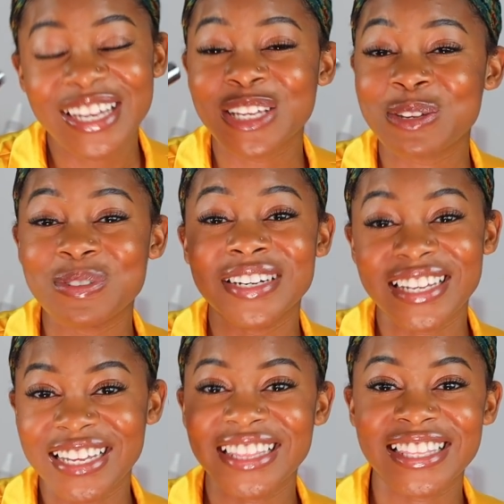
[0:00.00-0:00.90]
you
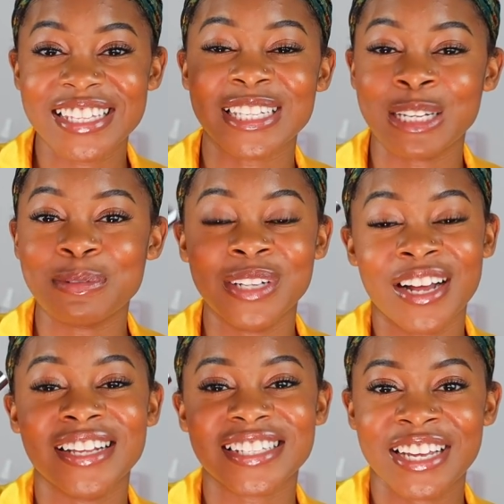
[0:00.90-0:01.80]
need this lip
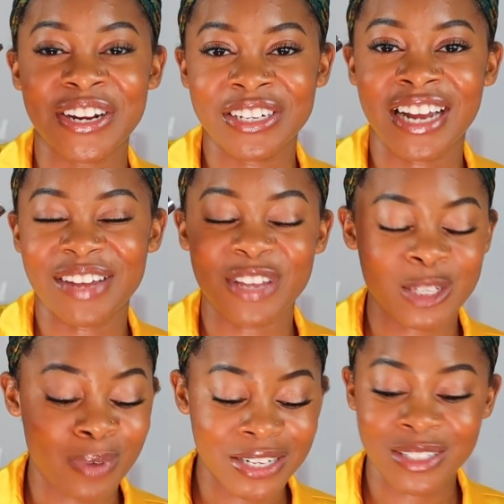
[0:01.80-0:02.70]
gloss in your life,
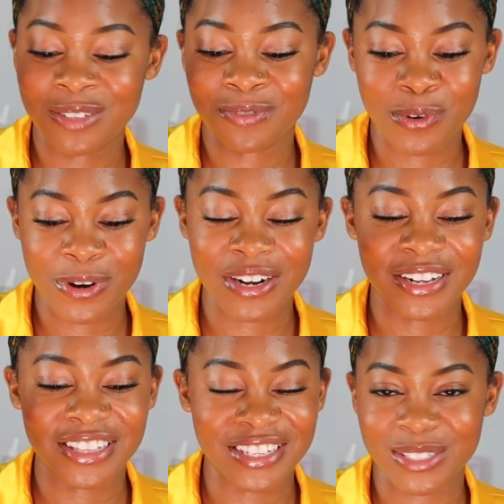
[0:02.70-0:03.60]
especially for
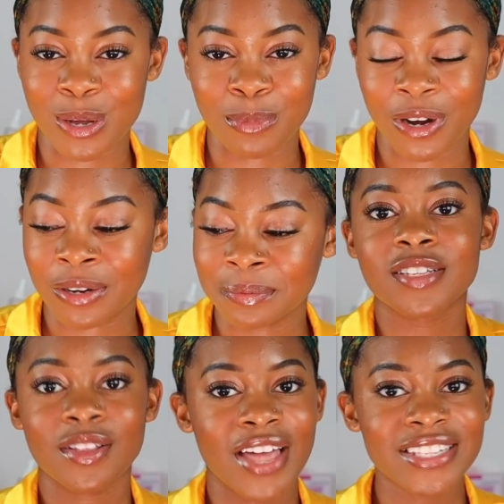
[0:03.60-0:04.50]
the summer.
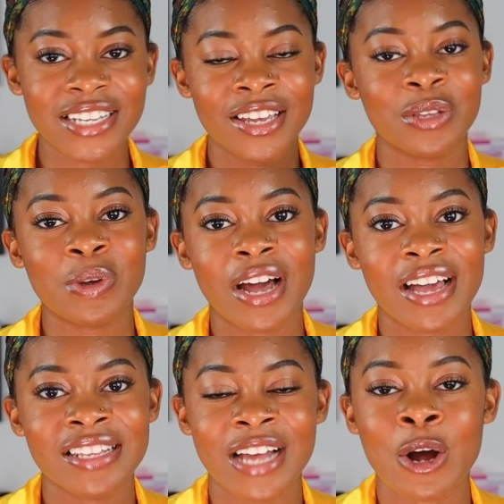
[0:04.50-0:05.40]
So that's it, you
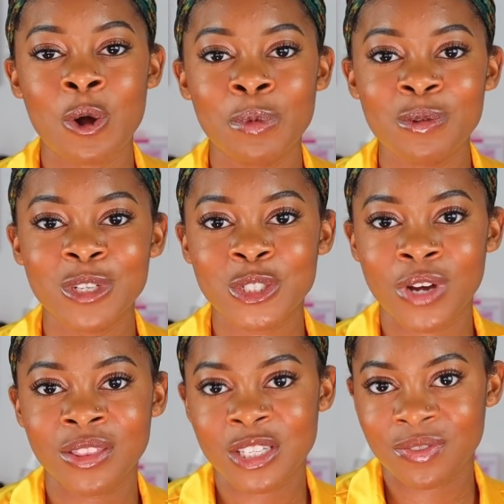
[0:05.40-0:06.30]
guys. I hope you
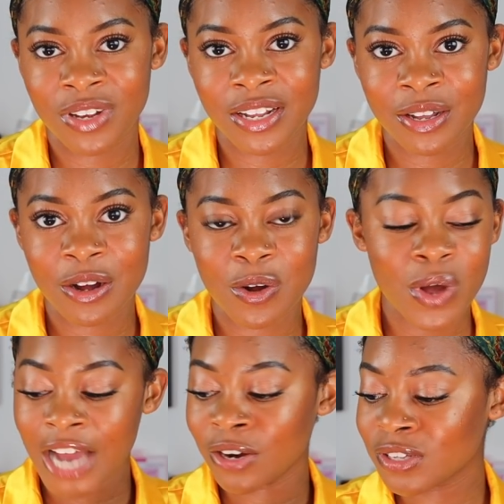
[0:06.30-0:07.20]
enjoyed this video.
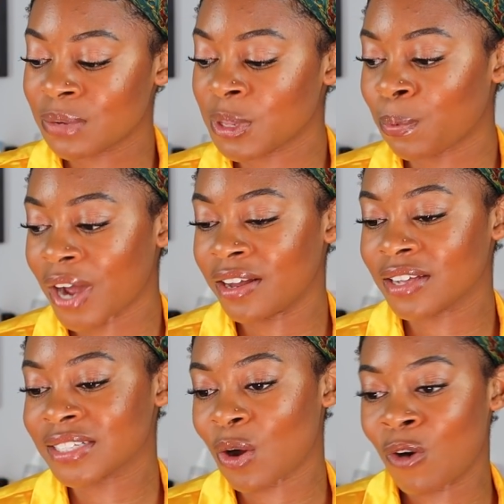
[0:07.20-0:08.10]
I know some of the
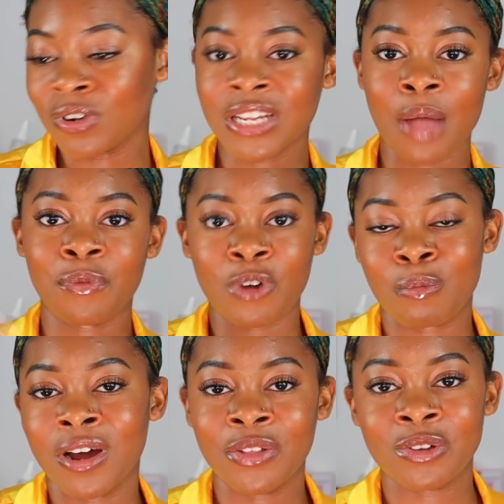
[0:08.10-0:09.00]
products overlapped from
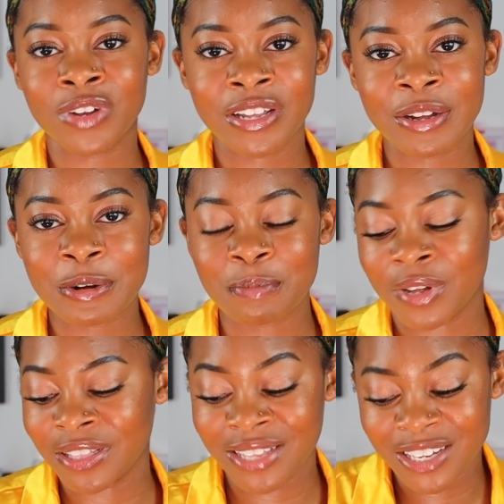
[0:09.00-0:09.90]
my other video,
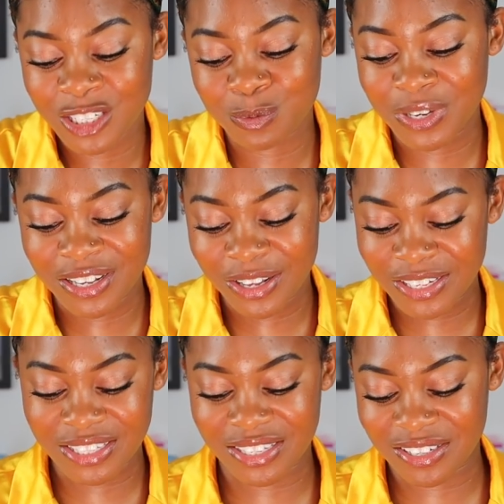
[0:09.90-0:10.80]
but that's just
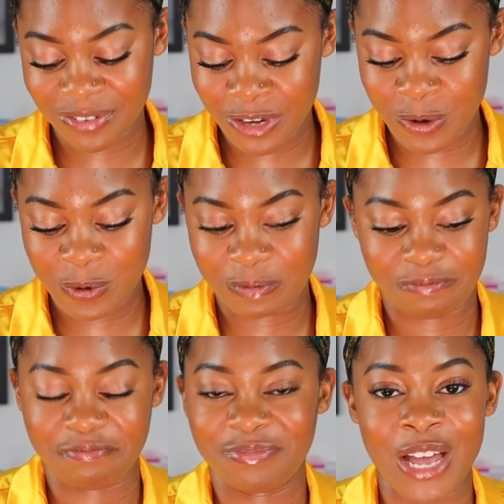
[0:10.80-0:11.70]
because, you know,
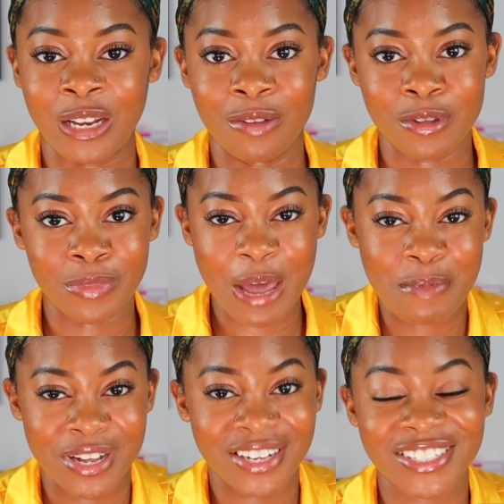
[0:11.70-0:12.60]
I love them that
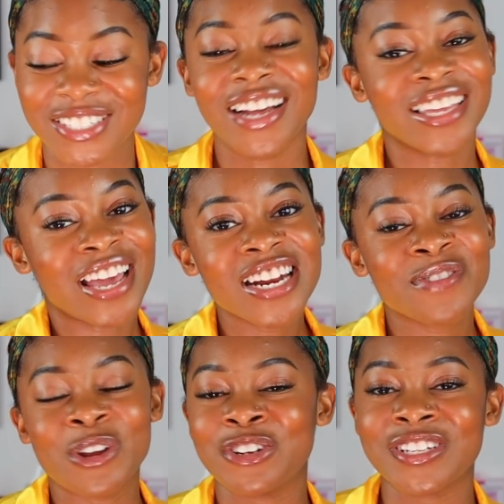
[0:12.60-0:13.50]
much. Again, if
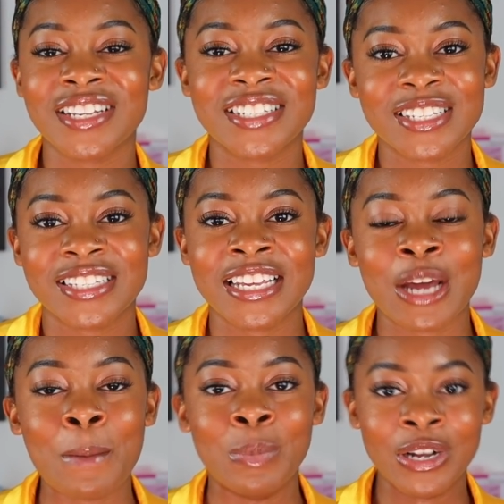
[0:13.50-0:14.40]
you're interested to see
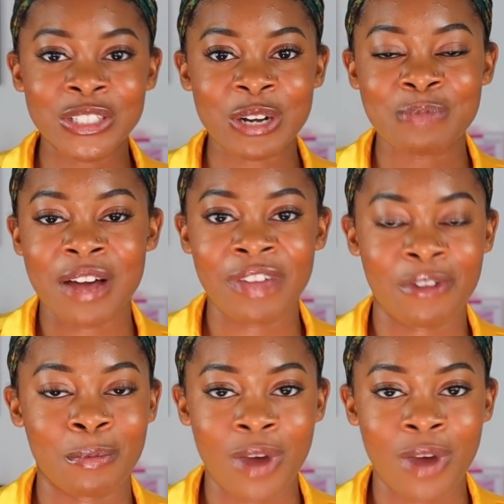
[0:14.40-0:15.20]
a bunch of my favorite